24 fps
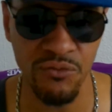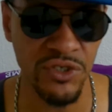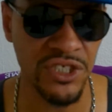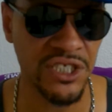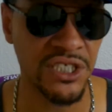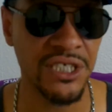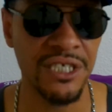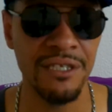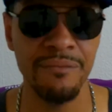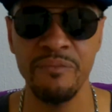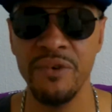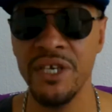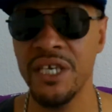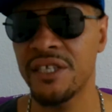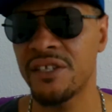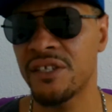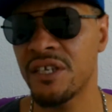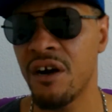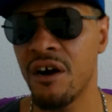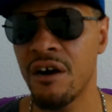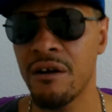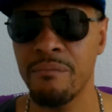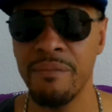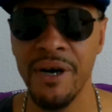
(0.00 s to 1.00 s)
We shouldn't be
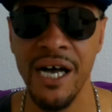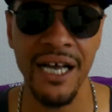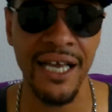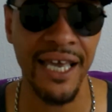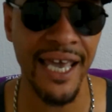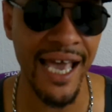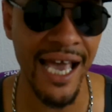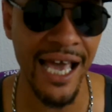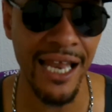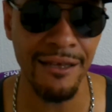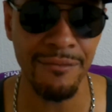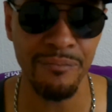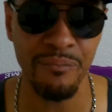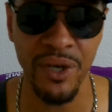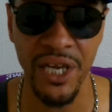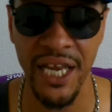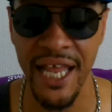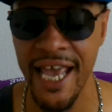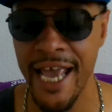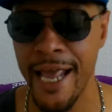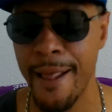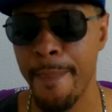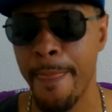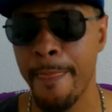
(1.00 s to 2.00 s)
talking about Caleb
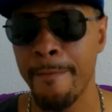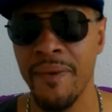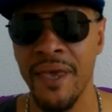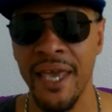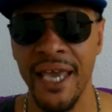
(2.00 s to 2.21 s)
Plant